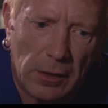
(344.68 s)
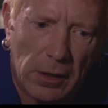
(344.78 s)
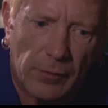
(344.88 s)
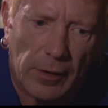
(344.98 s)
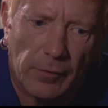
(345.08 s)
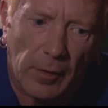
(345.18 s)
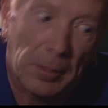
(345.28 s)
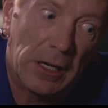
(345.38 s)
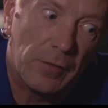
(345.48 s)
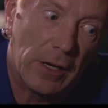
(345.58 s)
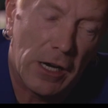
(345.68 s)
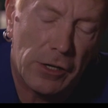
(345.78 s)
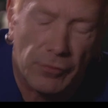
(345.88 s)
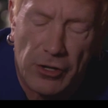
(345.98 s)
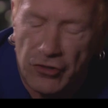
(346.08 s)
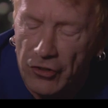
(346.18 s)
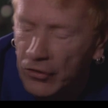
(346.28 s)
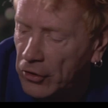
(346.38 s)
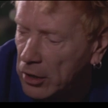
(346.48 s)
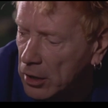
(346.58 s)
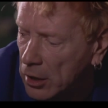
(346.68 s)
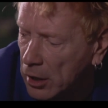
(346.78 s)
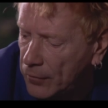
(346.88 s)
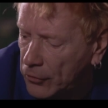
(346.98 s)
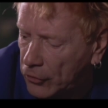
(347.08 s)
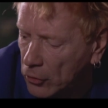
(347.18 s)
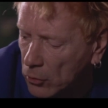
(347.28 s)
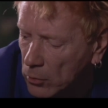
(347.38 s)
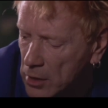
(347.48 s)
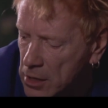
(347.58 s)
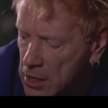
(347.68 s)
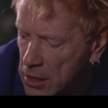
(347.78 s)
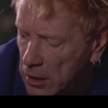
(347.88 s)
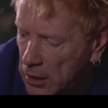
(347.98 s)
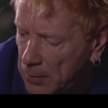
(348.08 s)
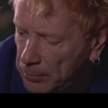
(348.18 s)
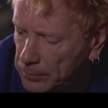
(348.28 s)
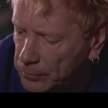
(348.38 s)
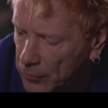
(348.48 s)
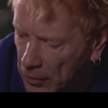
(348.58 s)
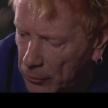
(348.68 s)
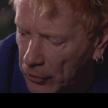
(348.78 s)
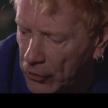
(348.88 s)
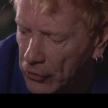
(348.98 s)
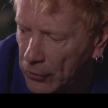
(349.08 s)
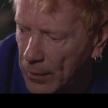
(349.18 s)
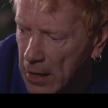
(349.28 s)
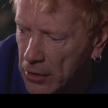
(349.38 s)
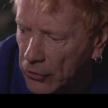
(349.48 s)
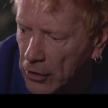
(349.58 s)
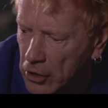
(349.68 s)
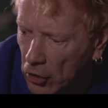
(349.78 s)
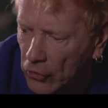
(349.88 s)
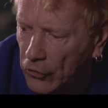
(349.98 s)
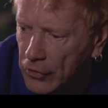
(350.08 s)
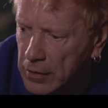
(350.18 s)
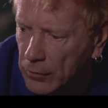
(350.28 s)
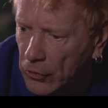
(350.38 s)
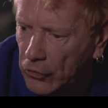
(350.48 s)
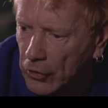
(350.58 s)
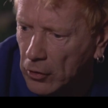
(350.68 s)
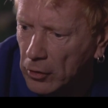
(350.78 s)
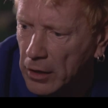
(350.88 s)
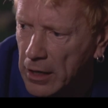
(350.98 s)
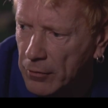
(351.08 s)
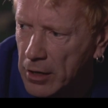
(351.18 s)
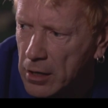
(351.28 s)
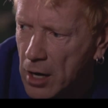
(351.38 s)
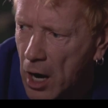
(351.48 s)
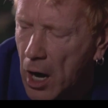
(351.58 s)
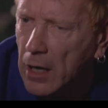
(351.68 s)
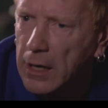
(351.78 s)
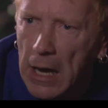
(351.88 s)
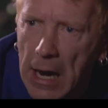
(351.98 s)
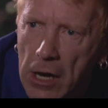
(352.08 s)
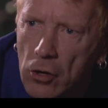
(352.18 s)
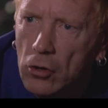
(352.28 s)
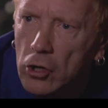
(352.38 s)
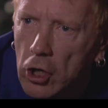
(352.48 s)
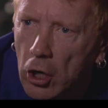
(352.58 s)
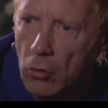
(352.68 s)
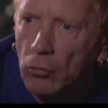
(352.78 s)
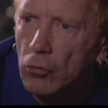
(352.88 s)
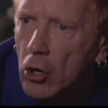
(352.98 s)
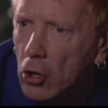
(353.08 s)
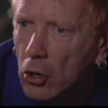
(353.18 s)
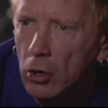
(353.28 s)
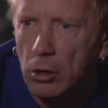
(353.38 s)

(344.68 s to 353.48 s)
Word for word: if, if I believe in any rigidity in life at all, um, my, my sense of values and the honesty of the song therein, I cannot go wrong.